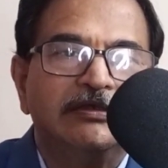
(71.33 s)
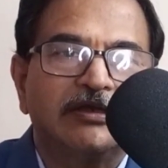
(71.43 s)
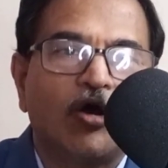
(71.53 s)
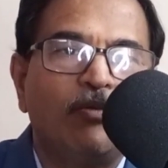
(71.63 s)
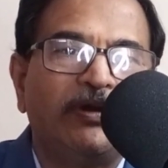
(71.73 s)
The
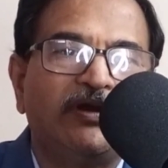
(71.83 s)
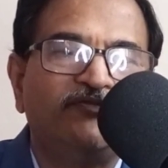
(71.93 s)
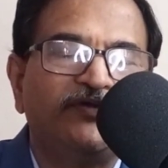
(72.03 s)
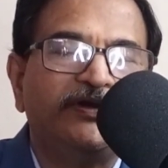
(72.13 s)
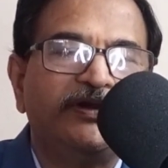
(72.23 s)
government
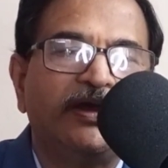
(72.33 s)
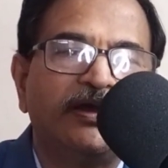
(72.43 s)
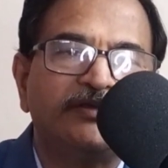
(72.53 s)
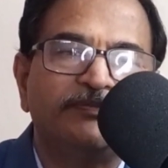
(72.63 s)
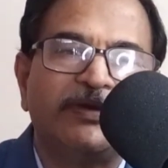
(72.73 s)
of India
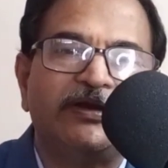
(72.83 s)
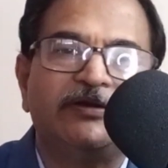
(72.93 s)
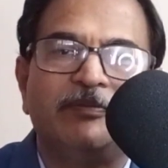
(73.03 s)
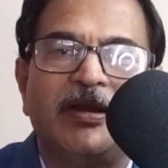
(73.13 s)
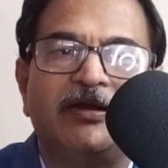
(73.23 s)
has made
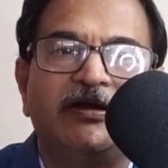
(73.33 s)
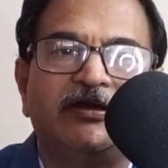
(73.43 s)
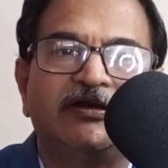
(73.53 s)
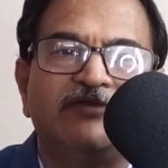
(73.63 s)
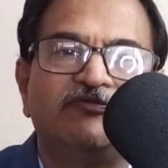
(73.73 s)
it
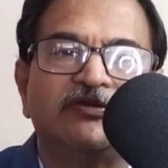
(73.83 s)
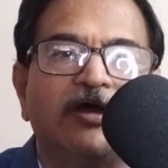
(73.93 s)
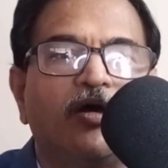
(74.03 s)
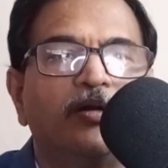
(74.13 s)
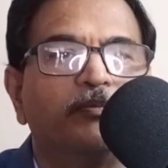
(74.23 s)
mandatory for
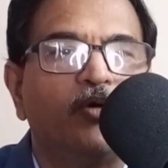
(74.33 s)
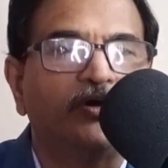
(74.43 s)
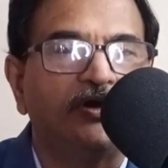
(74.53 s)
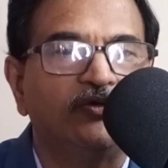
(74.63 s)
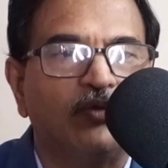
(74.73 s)
the all
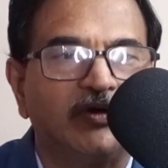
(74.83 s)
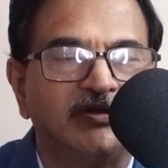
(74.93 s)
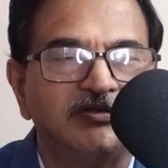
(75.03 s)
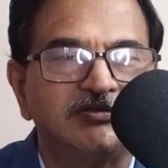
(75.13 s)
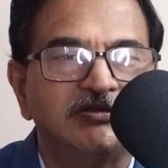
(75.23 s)
bottled
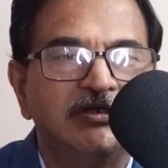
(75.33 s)
waters.